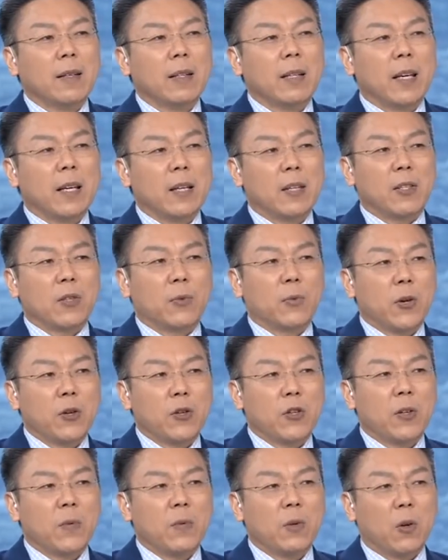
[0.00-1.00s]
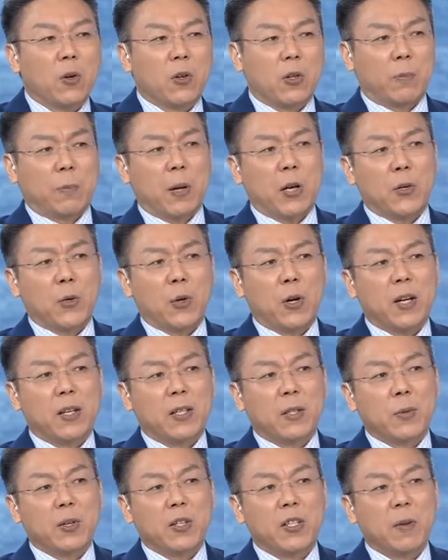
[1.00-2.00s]
consideration or special
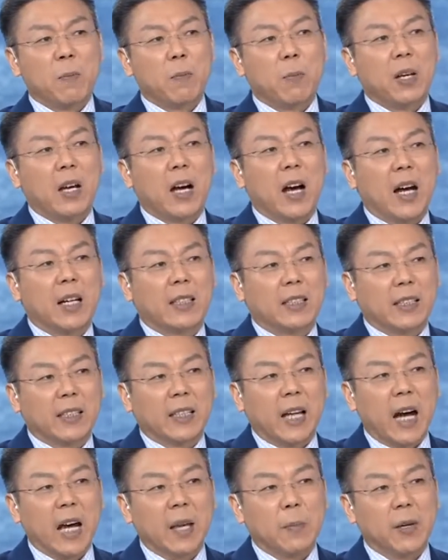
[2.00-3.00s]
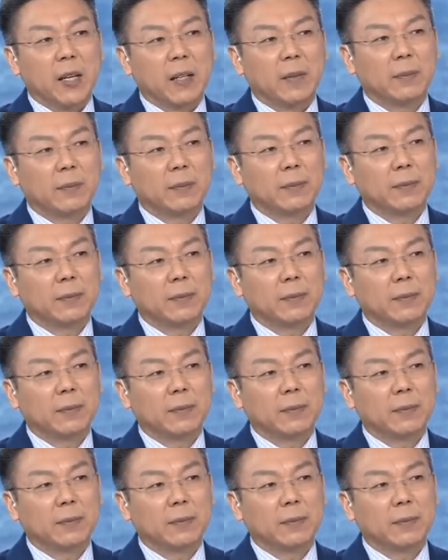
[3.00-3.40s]
consideration behind the timing?